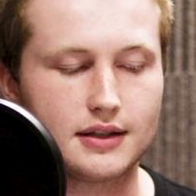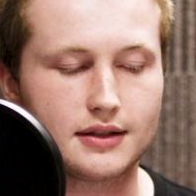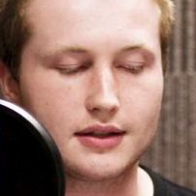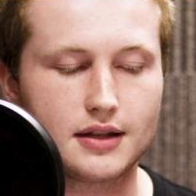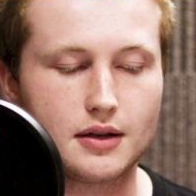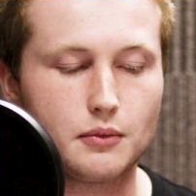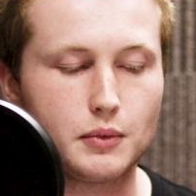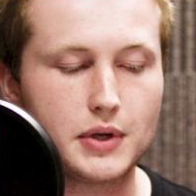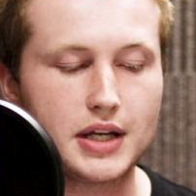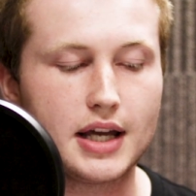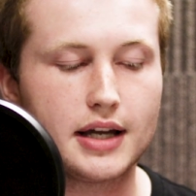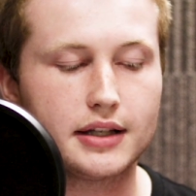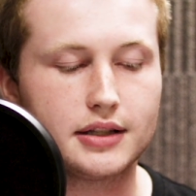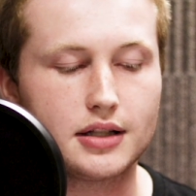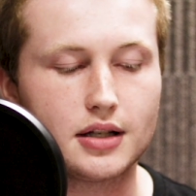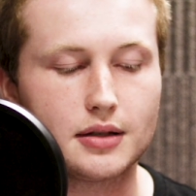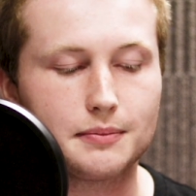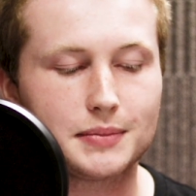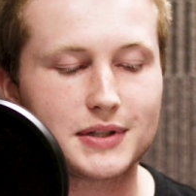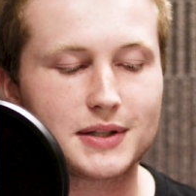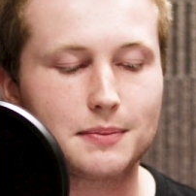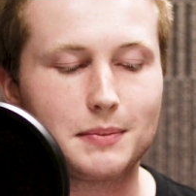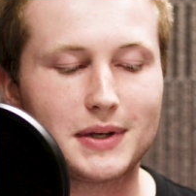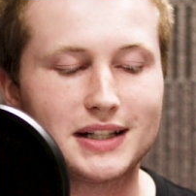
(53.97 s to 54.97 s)
is that we end
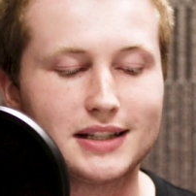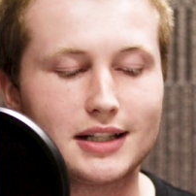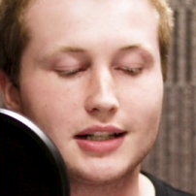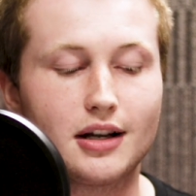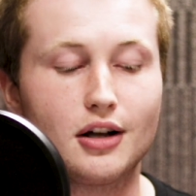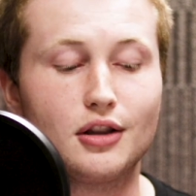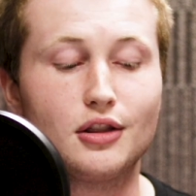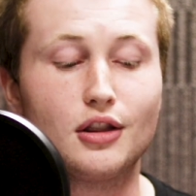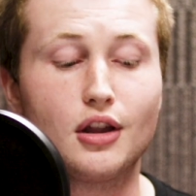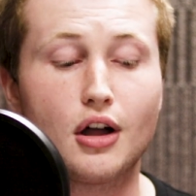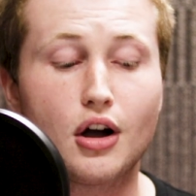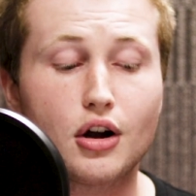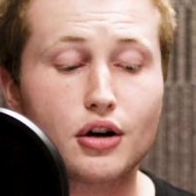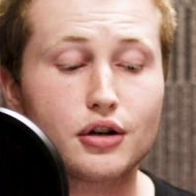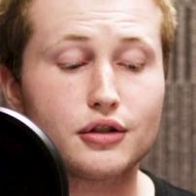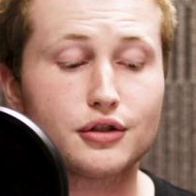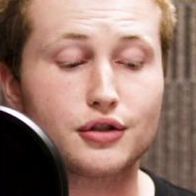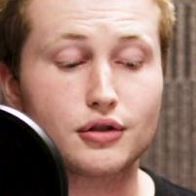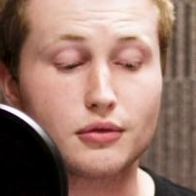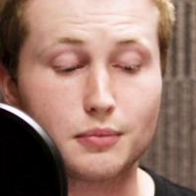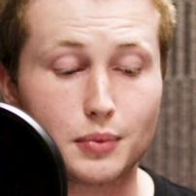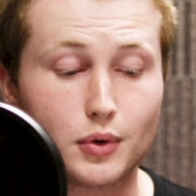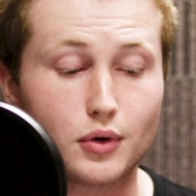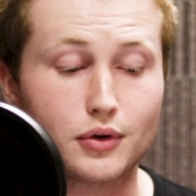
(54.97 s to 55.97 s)
up spending a
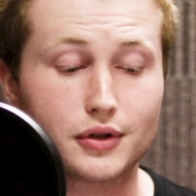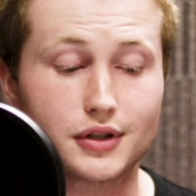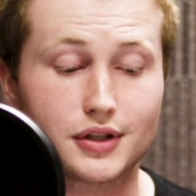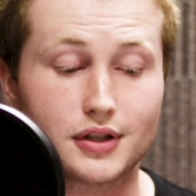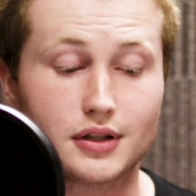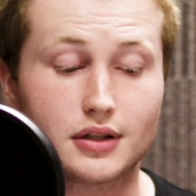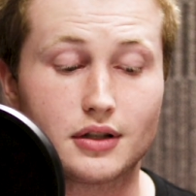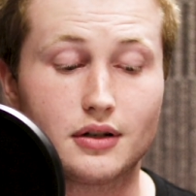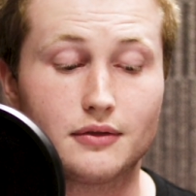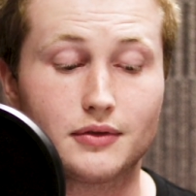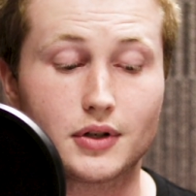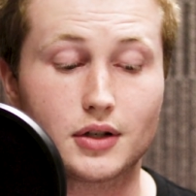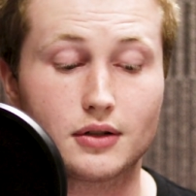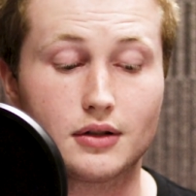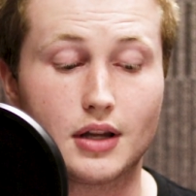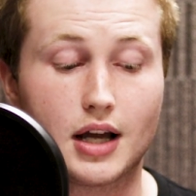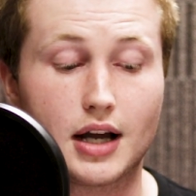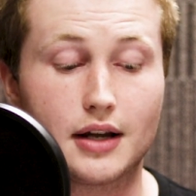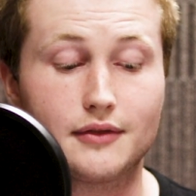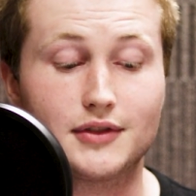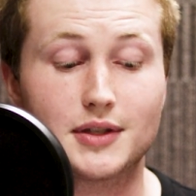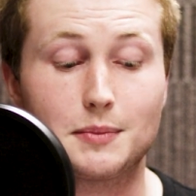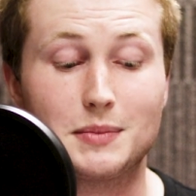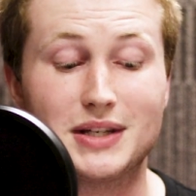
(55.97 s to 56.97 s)
larger portion of our
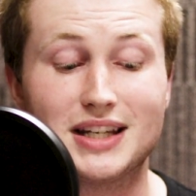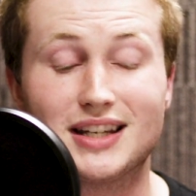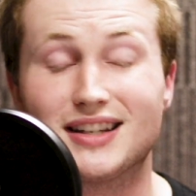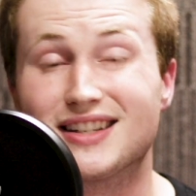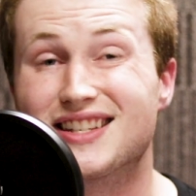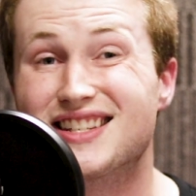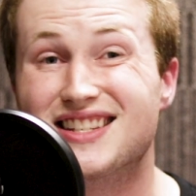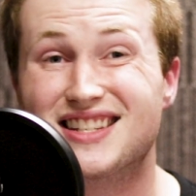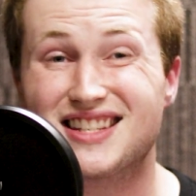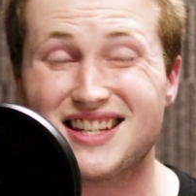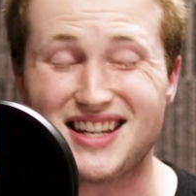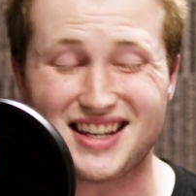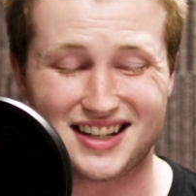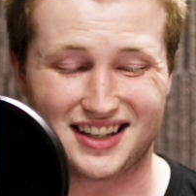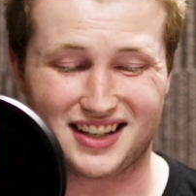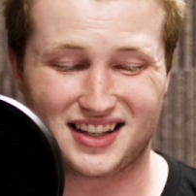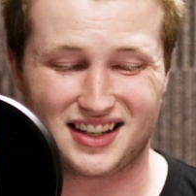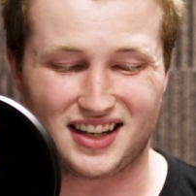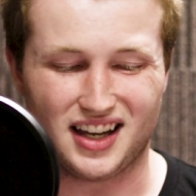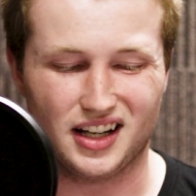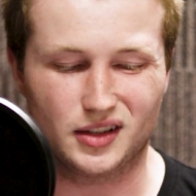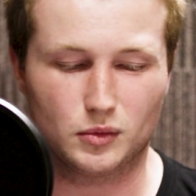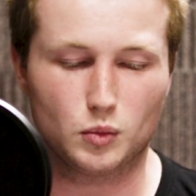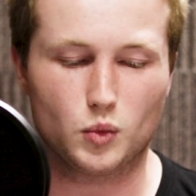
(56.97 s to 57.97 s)
lives being
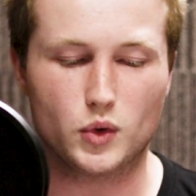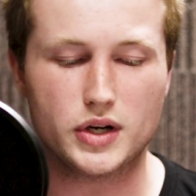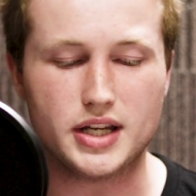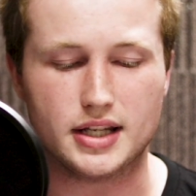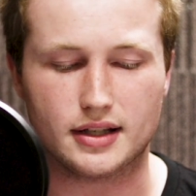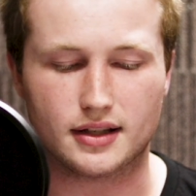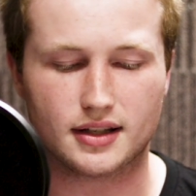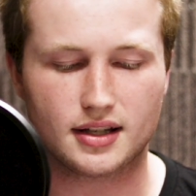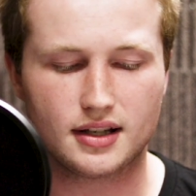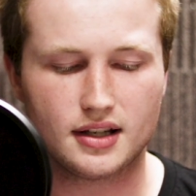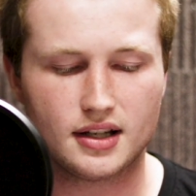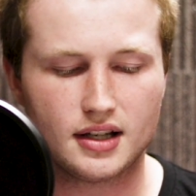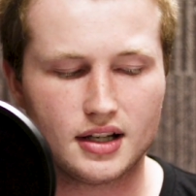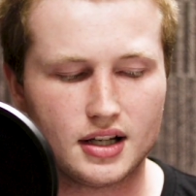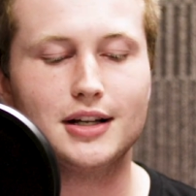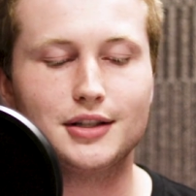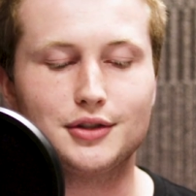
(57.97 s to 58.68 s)
sick and weak.